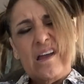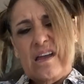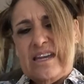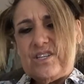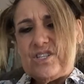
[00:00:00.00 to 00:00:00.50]

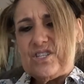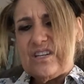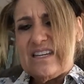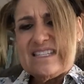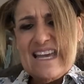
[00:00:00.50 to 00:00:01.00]
He
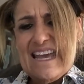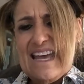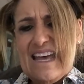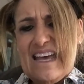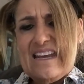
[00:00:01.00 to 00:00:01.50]
shook his
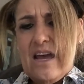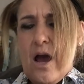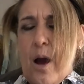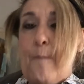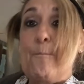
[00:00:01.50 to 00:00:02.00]
head.
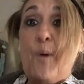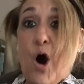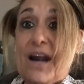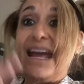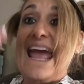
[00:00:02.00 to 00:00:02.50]

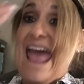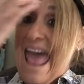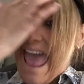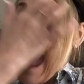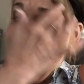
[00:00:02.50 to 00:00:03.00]
Bark
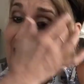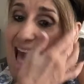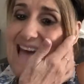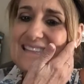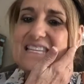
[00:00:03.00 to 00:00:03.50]

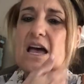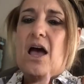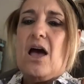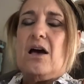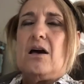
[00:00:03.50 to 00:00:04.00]
at,
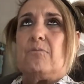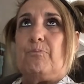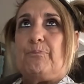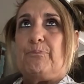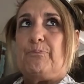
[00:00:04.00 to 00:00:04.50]

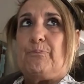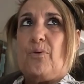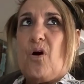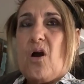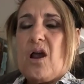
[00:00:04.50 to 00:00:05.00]

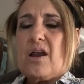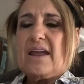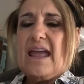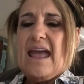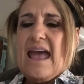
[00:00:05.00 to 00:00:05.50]
mailman,
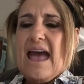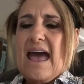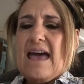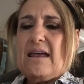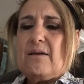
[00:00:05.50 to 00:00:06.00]

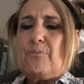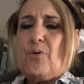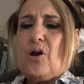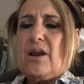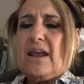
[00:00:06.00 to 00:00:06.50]

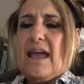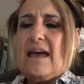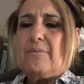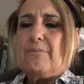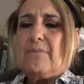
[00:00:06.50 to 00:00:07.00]
bark at the